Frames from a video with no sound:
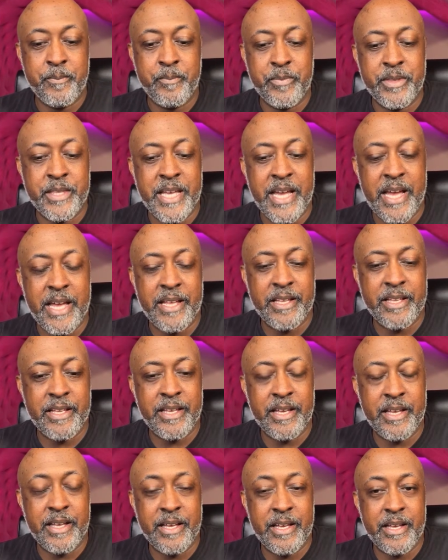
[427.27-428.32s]
that
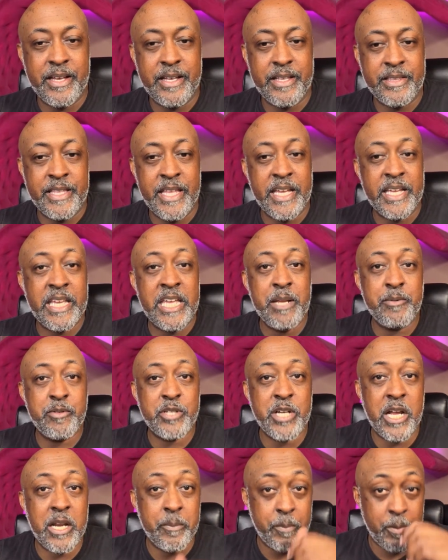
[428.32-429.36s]
they keep
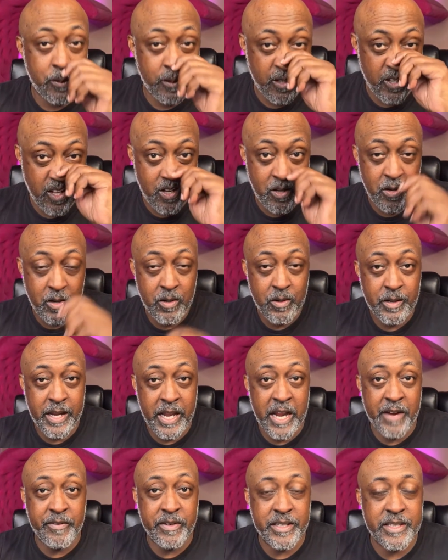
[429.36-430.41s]
trying to prolong
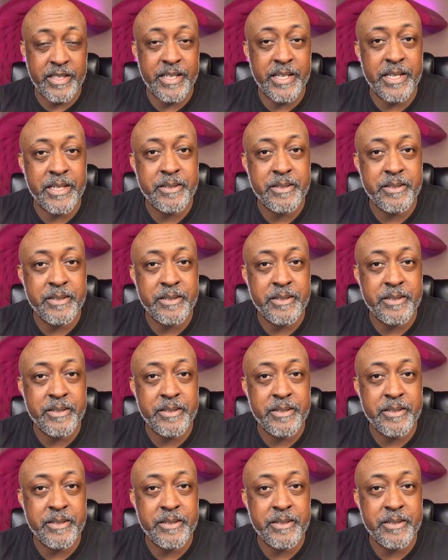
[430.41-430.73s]
everything.